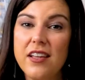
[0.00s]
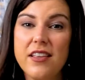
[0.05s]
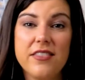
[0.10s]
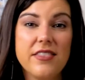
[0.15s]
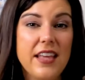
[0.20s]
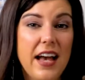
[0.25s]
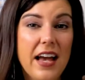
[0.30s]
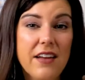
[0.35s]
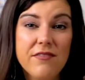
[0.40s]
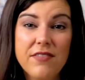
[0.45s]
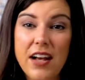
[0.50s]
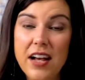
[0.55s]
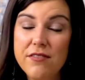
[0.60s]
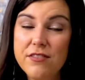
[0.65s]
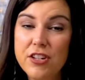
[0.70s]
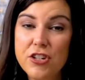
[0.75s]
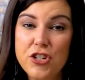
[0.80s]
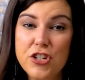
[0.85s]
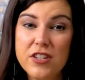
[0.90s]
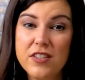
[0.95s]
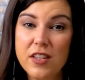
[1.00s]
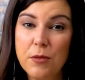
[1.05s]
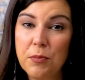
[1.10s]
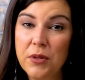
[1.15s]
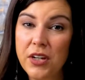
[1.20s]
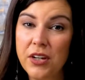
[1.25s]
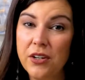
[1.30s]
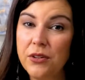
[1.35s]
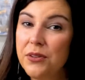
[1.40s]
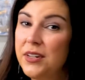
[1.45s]
That 5-digit zip
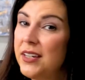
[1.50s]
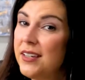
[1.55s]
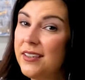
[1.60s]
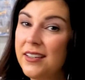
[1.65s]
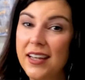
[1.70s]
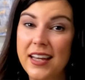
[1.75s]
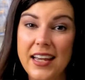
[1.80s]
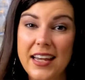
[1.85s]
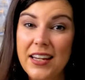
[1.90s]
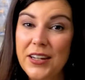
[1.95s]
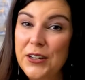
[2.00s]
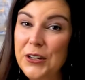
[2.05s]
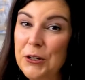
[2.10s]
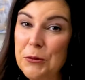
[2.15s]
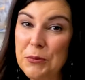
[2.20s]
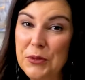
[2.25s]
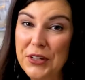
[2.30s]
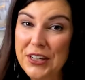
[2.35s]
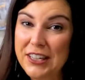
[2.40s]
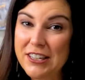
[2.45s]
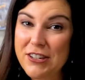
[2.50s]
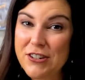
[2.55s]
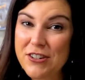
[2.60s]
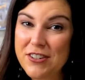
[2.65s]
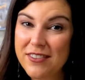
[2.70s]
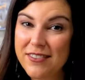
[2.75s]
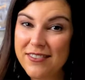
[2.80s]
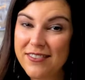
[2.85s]
code ain't gonna budge.